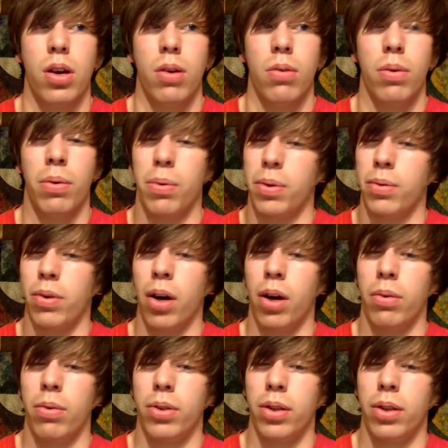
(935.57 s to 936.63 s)
What went
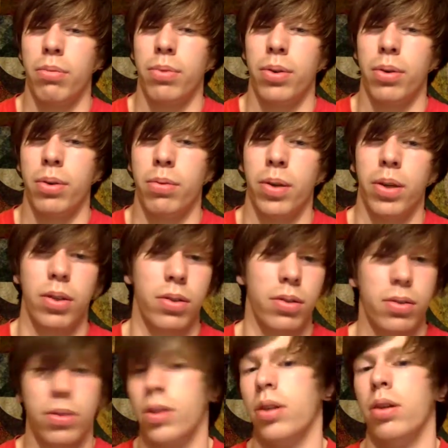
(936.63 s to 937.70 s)
wrong with that big wheel?
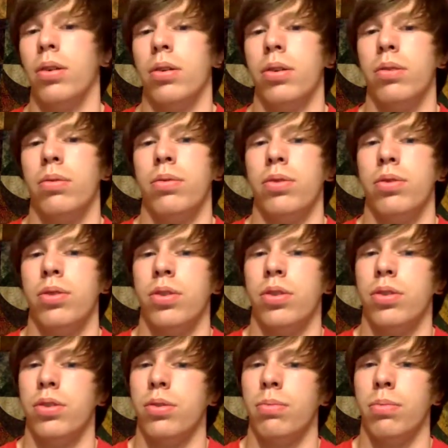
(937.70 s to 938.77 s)
It was
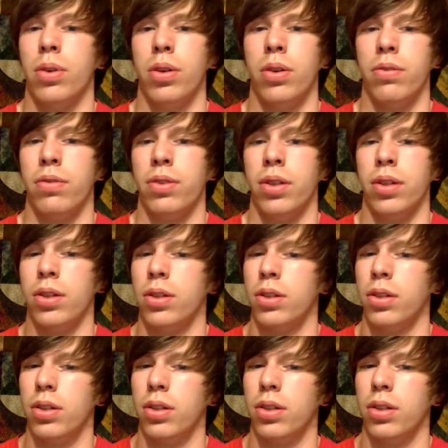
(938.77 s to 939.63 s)
just more of a,